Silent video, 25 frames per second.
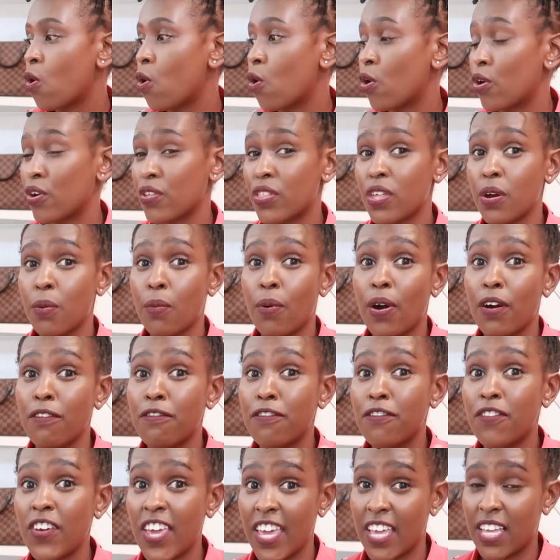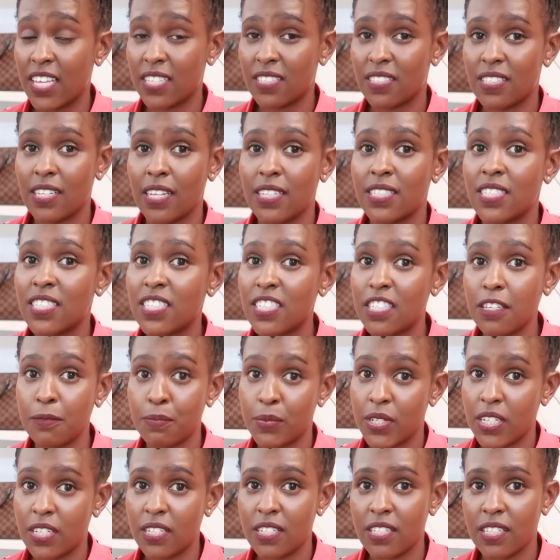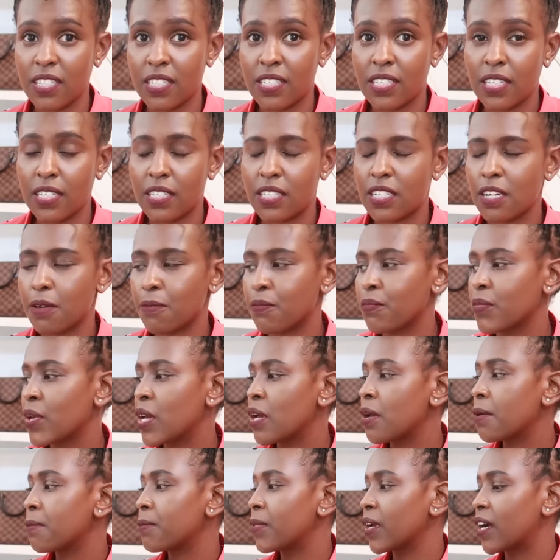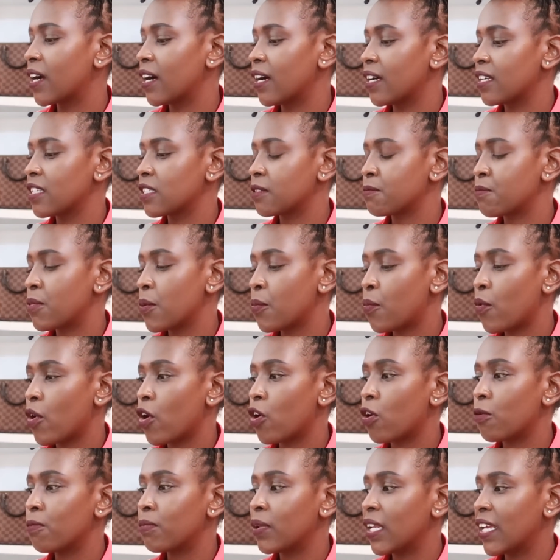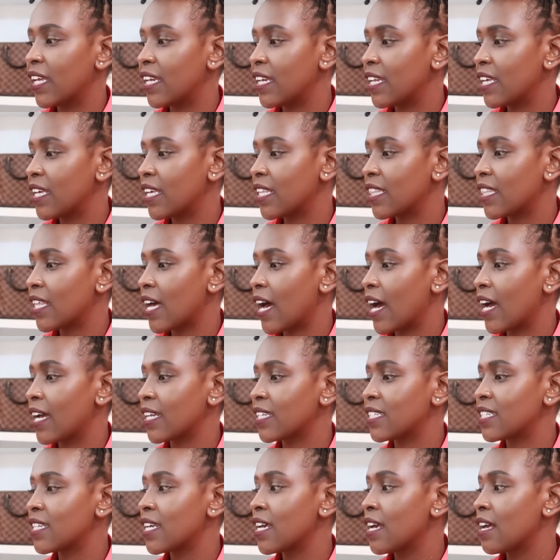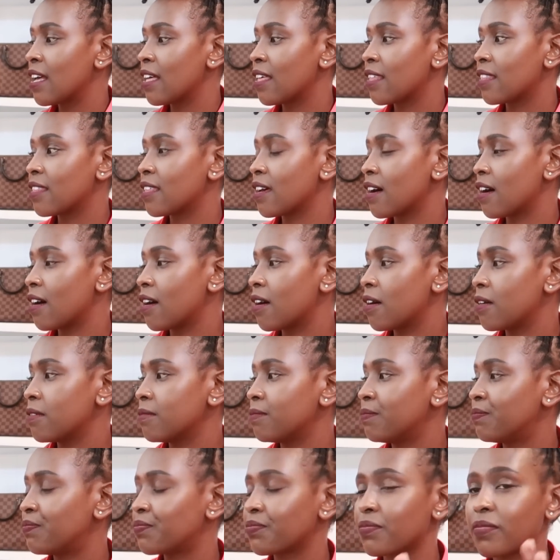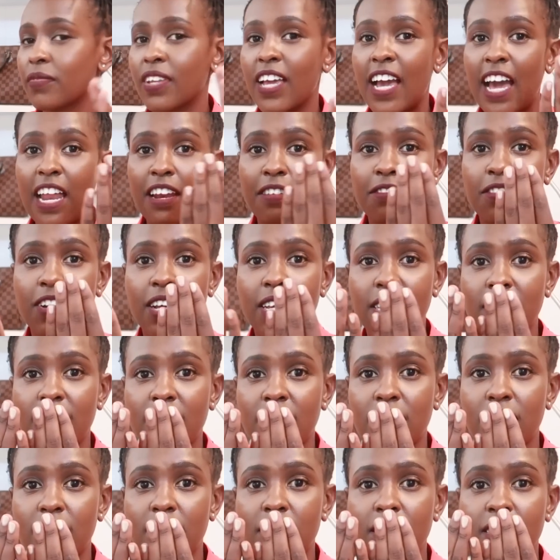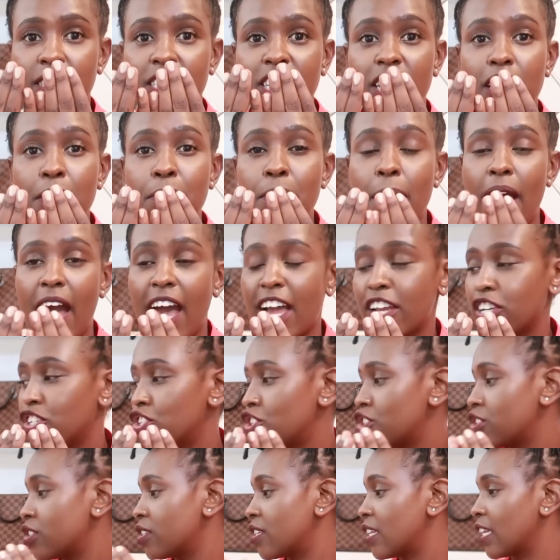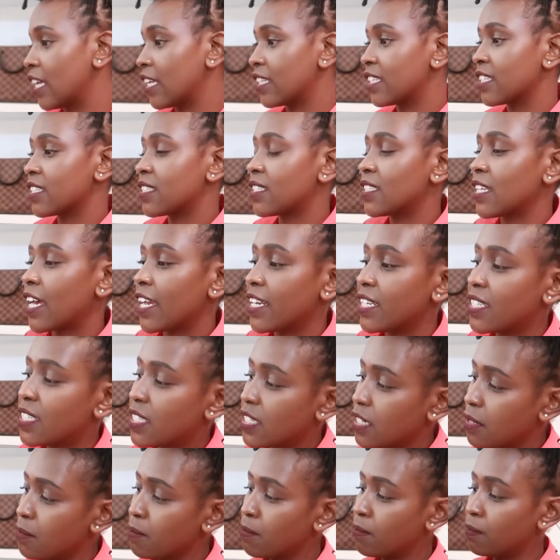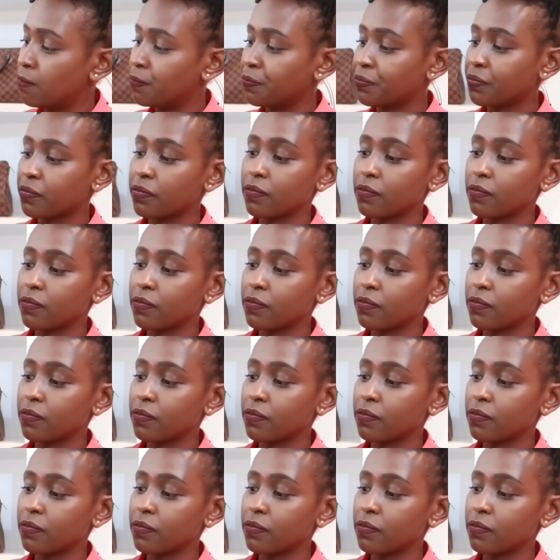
or there were fakes that seeped into the system, because people are complaining that the canvas didn't match, the side seam,